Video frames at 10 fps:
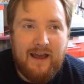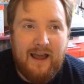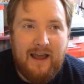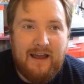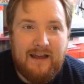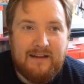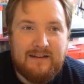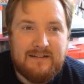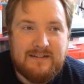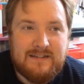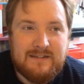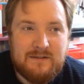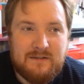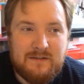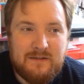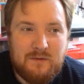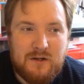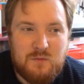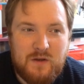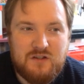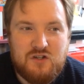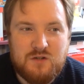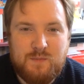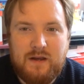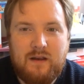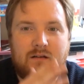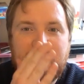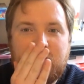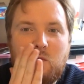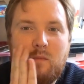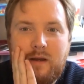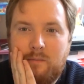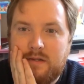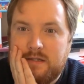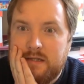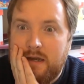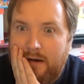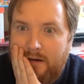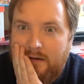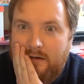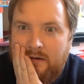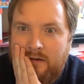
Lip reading: And because we had just been hearing so many bizarre